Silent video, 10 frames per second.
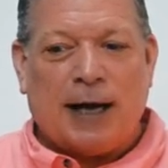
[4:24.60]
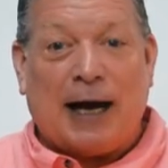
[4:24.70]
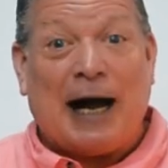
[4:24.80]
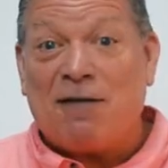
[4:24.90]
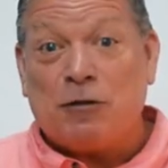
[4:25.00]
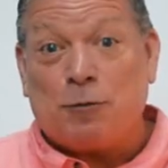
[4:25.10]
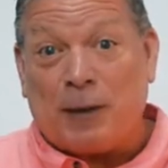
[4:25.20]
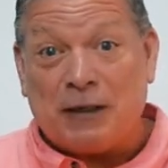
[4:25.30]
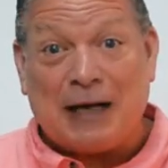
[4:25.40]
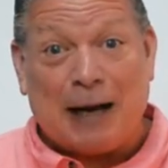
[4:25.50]
I haven't
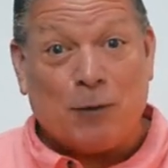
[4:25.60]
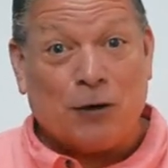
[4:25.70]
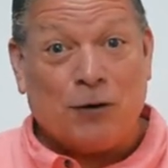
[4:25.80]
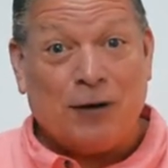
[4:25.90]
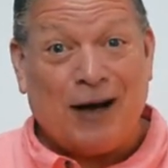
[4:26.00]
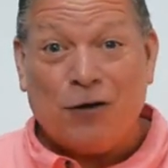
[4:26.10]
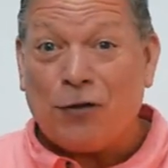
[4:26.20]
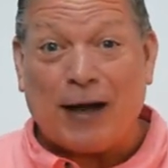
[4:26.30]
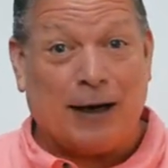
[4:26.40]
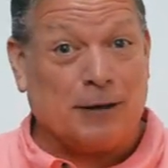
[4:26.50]
spent a dime on
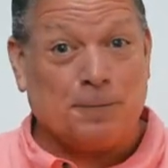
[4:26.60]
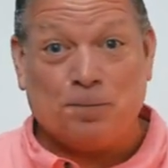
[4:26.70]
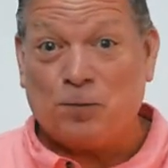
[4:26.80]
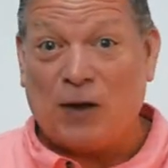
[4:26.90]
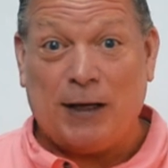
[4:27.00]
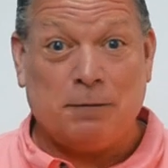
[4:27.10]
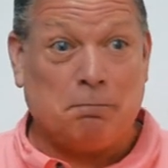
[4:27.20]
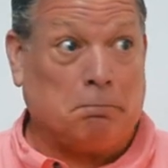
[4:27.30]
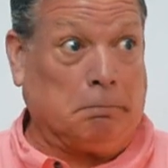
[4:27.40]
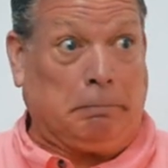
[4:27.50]
healthcare
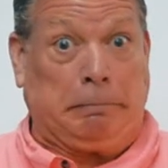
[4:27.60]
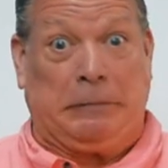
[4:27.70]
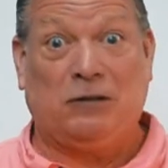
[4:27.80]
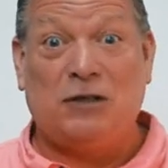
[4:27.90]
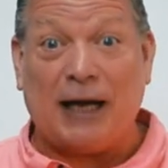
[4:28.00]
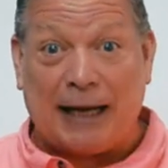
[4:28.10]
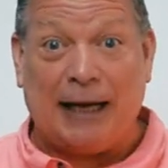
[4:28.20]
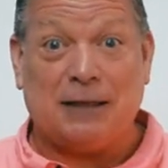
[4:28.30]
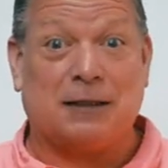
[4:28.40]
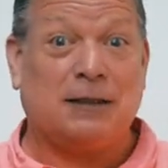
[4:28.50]
in
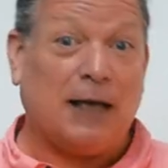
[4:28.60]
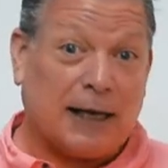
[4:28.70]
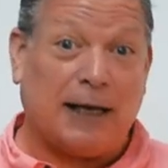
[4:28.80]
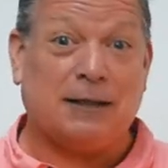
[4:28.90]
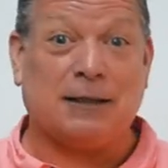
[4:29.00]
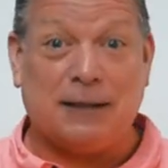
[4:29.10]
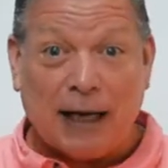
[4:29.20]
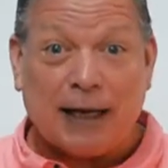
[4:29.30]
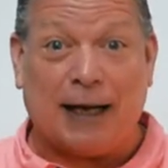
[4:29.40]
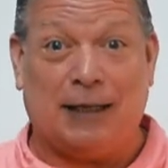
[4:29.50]
decades and decades and
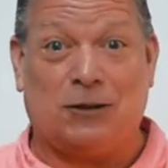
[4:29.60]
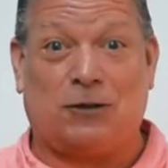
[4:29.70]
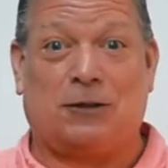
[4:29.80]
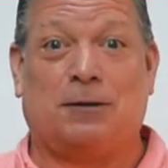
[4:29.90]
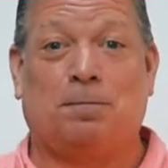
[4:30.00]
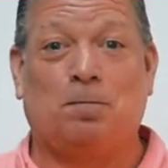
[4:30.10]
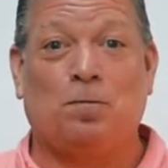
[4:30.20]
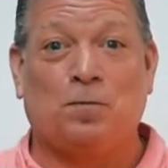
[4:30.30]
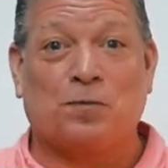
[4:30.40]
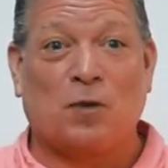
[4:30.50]
decades,
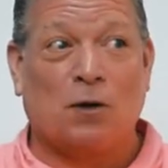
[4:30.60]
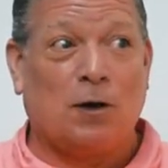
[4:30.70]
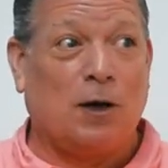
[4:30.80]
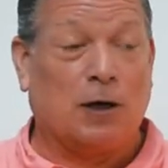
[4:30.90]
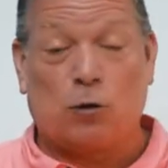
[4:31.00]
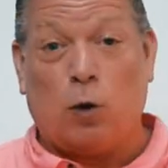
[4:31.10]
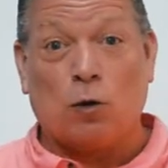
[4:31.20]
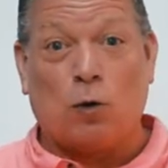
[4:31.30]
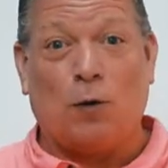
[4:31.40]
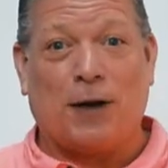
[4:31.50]
quote
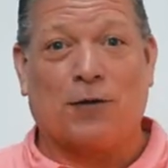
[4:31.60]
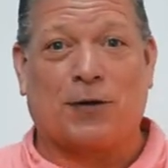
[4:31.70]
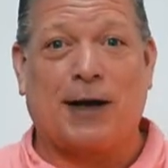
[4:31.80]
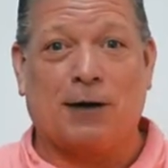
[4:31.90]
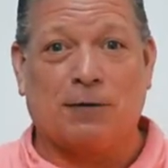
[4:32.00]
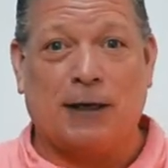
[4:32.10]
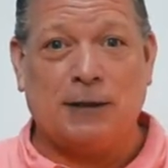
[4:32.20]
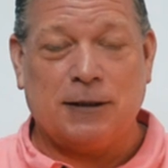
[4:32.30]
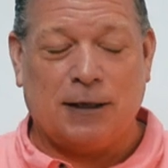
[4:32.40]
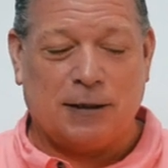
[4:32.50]
unquote healthcare, right?
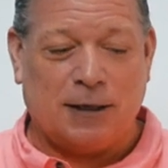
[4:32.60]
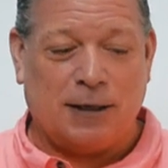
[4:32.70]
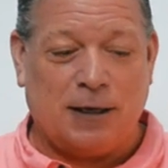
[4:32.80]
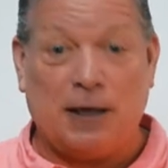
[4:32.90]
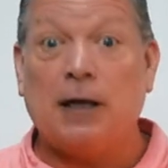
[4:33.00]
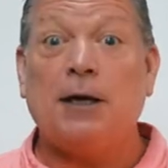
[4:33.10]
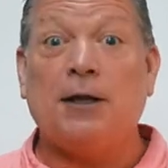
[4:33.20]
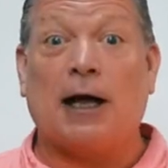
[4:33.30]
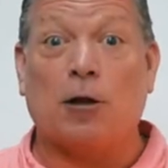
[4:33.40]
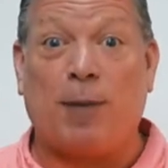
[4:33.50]
In
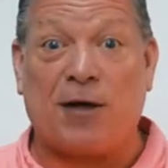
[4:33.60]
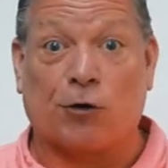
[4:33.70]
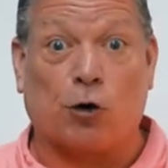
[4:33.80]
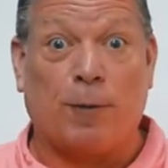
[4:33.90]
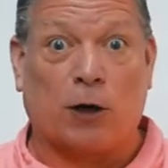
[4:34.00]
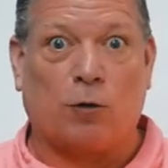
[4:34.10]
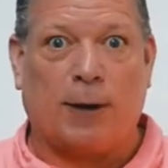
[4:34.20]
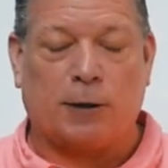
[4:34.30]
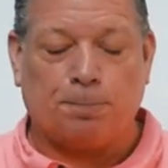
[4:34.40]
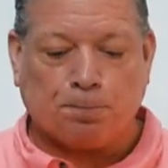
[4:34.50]
the allopathic or medical
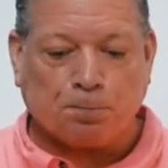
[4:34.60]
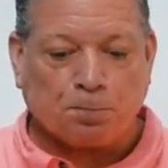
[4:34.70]
model.